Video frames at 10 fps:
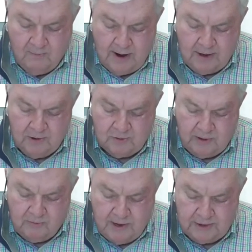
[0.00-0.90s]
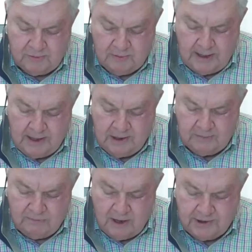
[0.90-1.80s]
records requests relating this
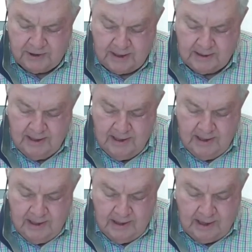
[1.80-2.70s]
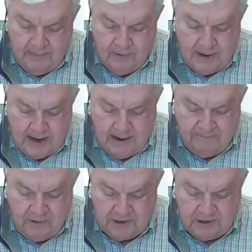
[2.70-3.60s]
project. Hamilton County
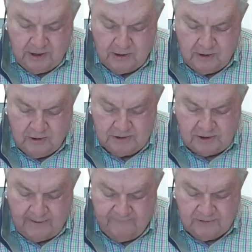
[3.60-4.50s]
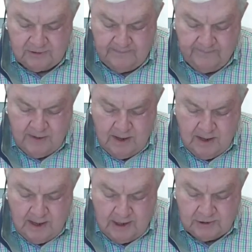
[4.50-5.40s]
Prosecutor Attorney's Office
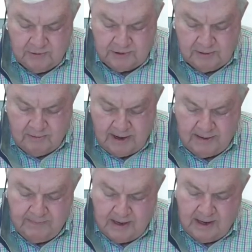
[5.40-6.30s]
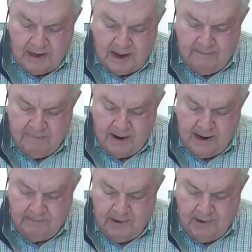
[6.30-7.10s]
has recently recommended non-binding